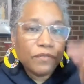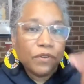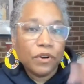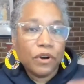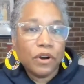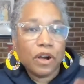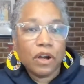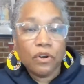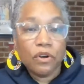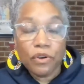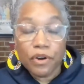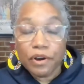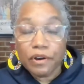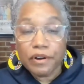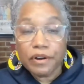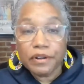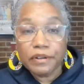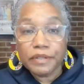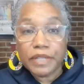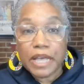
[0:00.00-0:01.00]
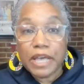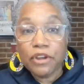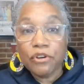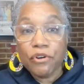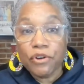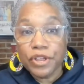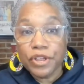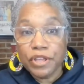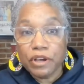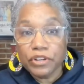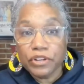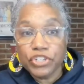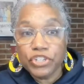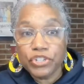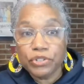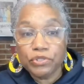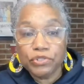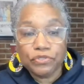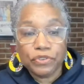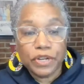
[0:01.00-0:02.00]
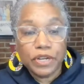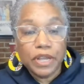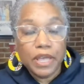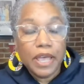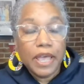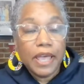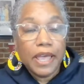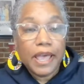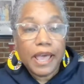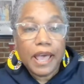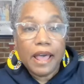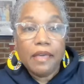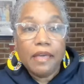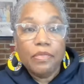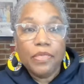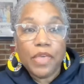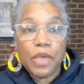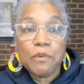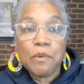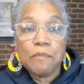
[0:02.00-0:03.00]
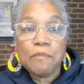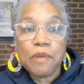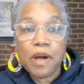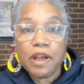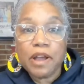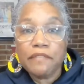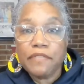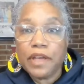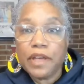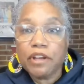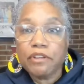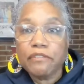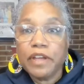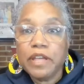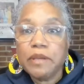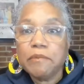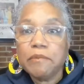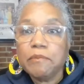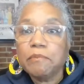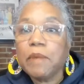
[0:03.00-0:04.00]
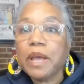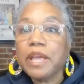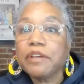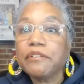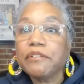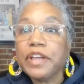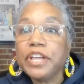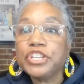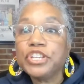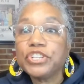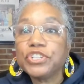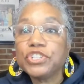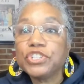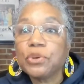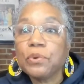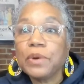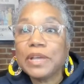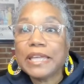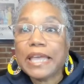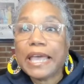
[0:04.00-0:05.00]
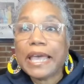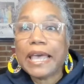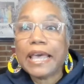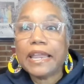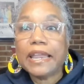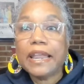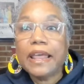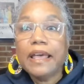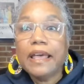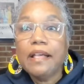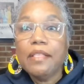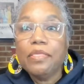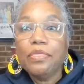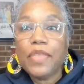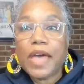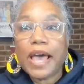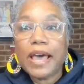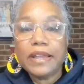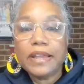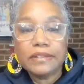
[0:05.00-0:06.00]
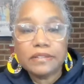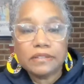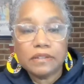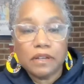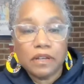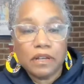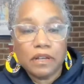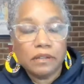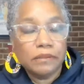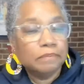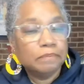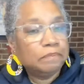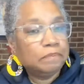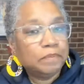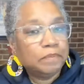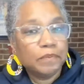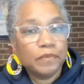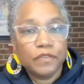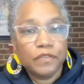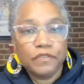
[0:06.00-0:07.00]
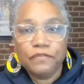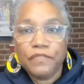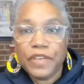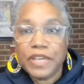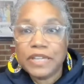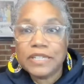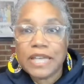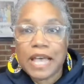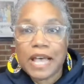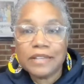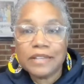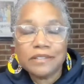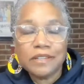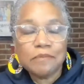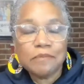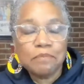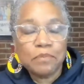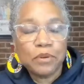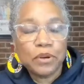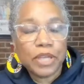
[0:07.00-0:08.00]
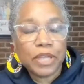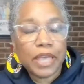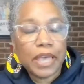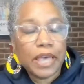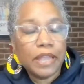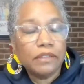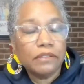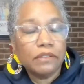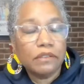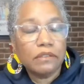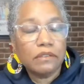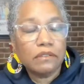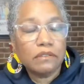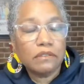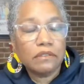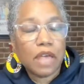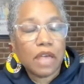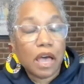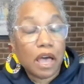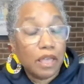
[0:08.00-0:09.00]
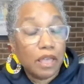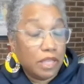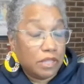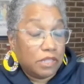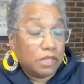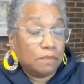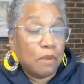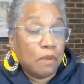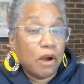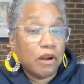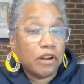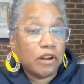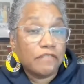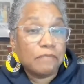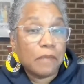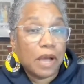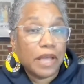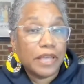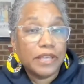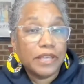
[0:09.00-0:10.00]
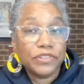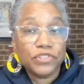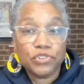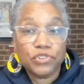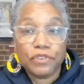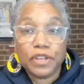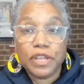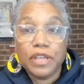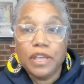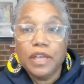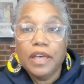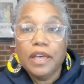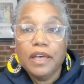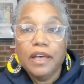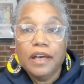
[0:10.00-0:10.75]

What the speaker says: for her and her young children, and they were part of that Great Migration. So again, that is a fantastic book, and it's part of my history.